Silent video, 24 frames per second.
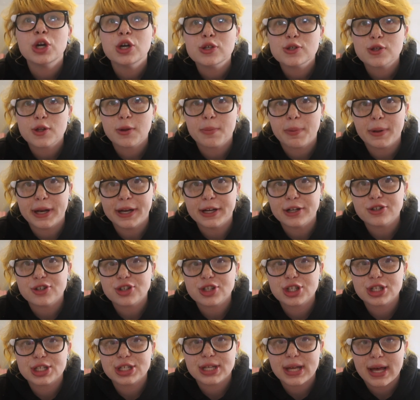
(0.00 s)
So the
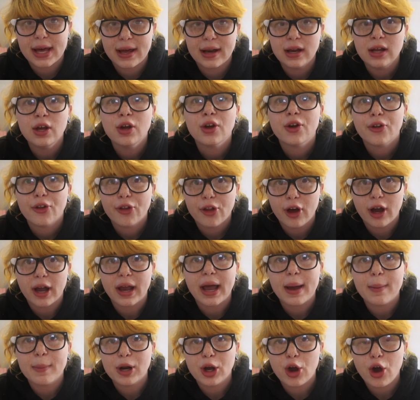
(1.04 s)
pediatrician said, look,
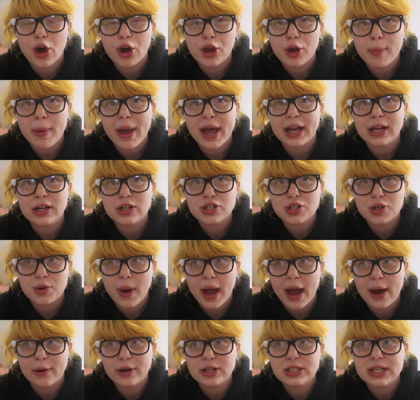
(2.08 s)
I'm going to call you back in 2
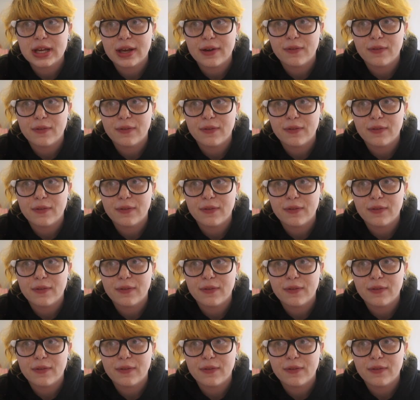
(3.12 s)
hours.